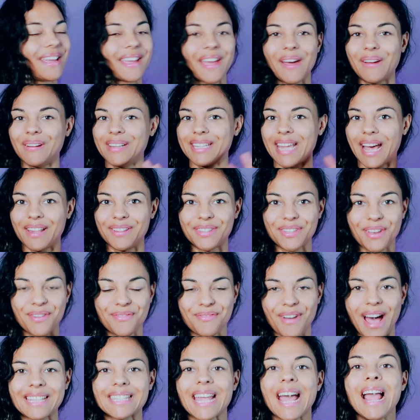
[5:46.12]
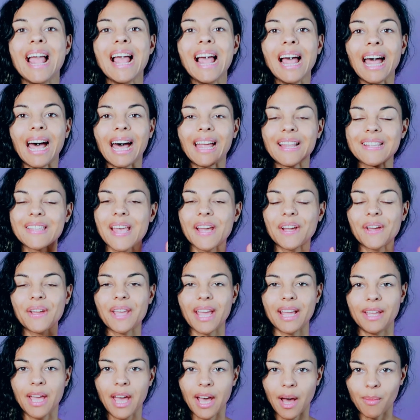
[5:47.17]
going down so fast. And I was like,
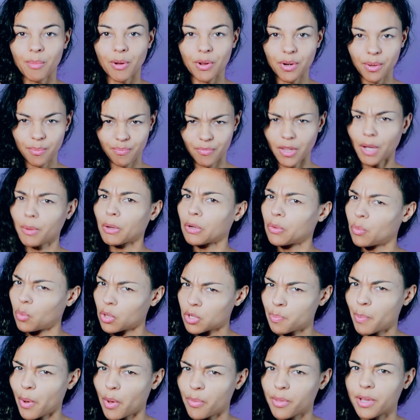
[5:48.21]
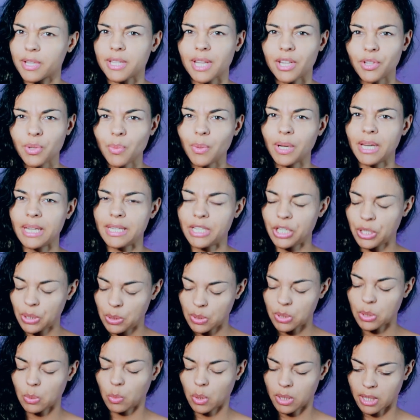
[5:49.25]
okay, I'm gonna, I'm gonna watch both because I do want to
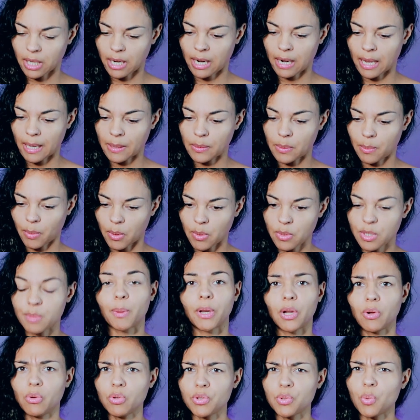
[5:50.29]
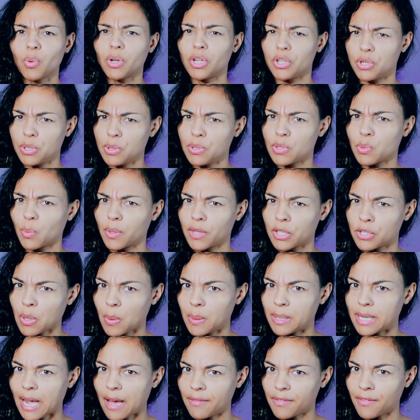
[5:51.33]
choose the one that I like the most, but I also want to choose the one that's
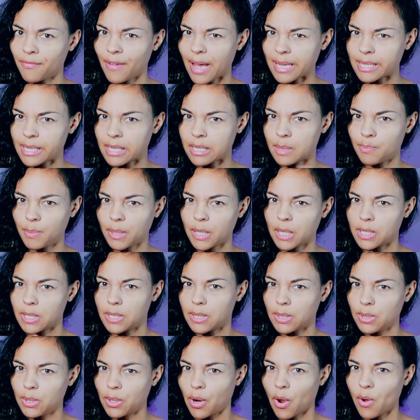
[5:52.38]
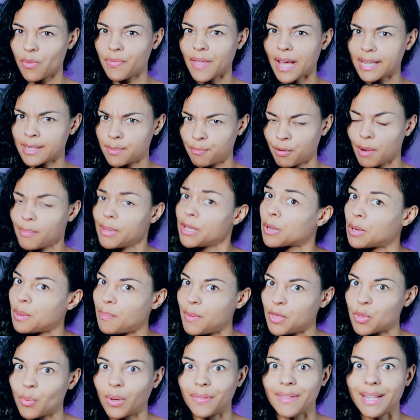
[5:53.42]
going down the fastest because, you know, that's probably going to
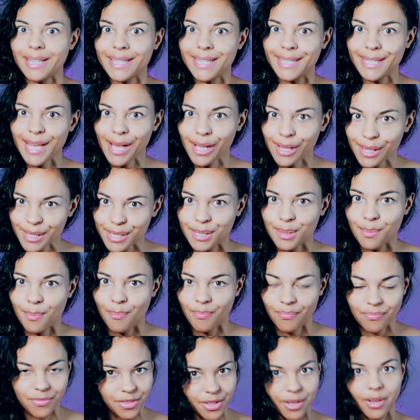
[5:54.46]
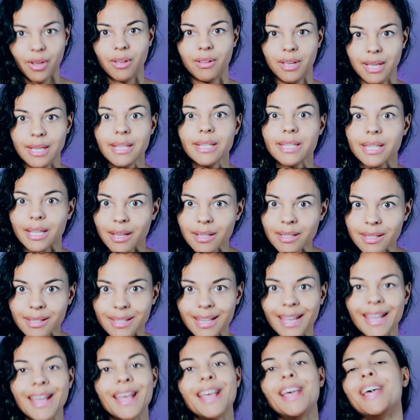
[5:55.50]
be the one that sells the
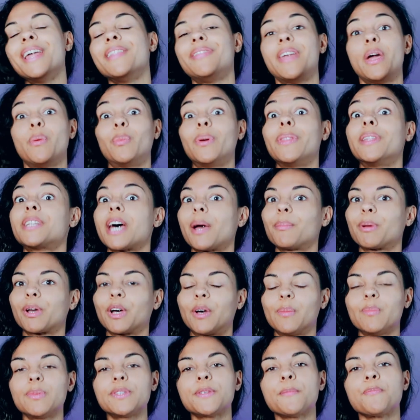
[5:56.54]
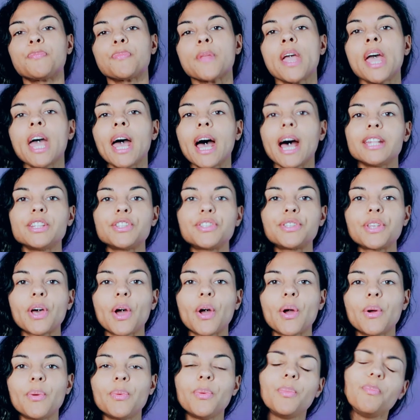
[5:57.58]
easiest then when the time comes. And
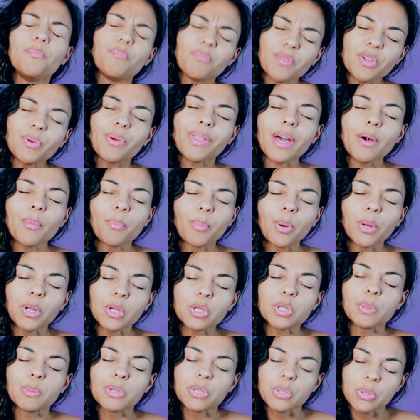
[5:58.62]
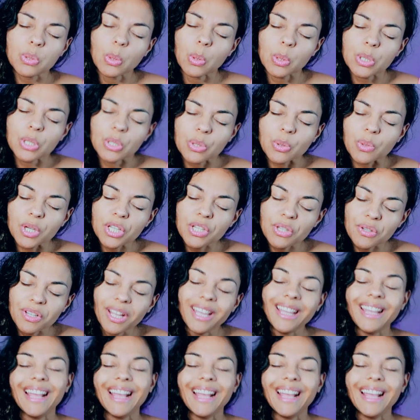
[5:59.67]
so, you know, without putting too much thought into it,